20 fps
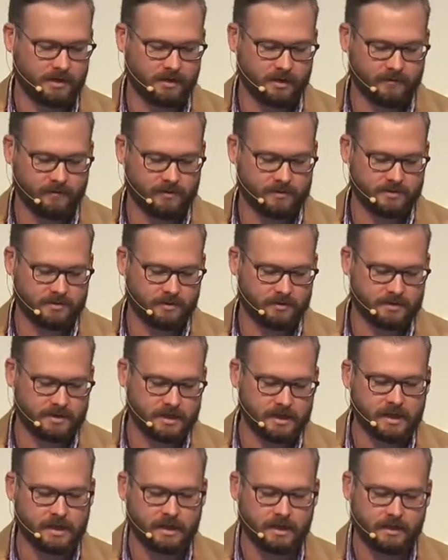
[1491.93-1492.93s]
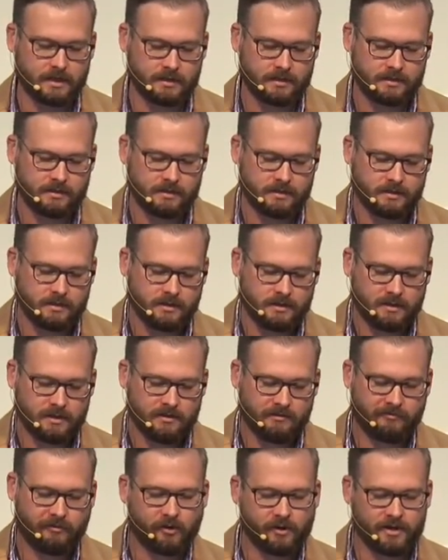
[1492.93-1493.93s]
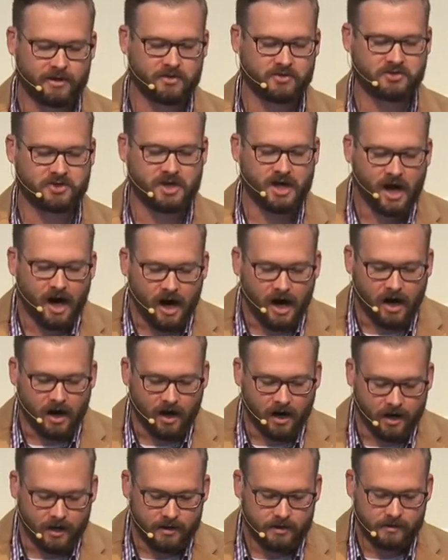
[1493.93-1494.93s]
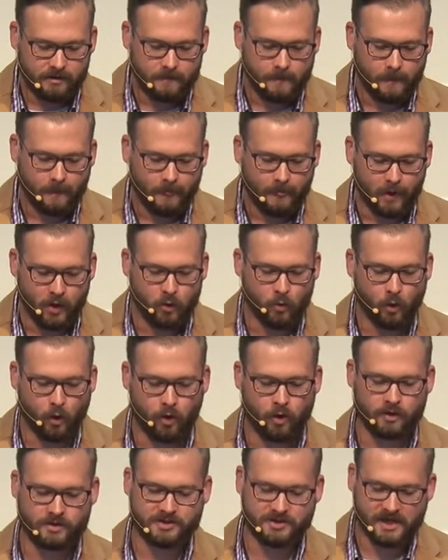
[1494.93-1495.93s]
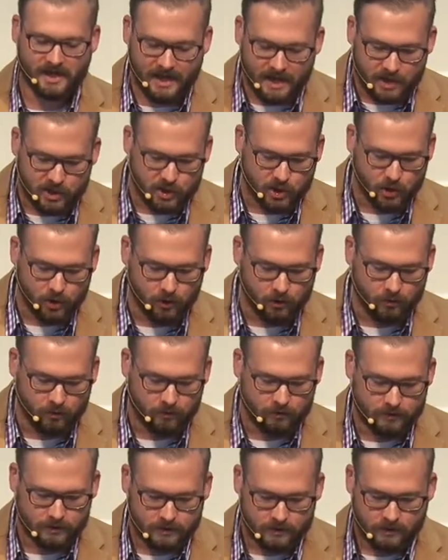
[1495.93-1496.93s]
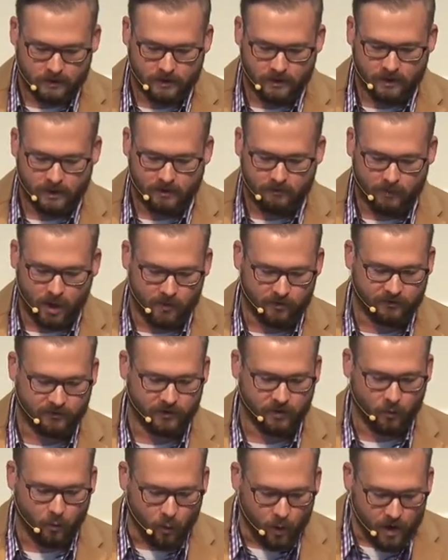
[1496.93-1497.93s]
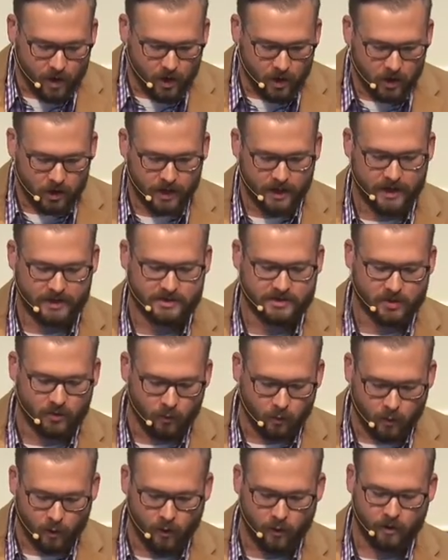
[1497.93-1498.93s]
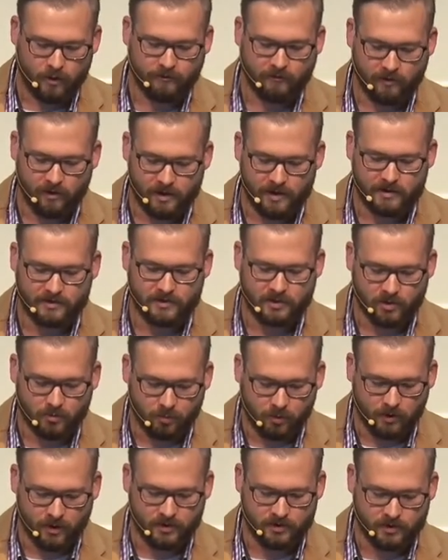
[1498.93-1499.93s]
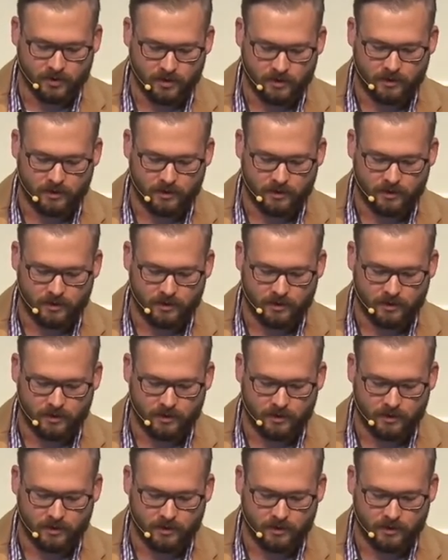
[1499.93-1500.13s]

Look at verse 13. For it is God who works in you both to will and to work for his good pleasure.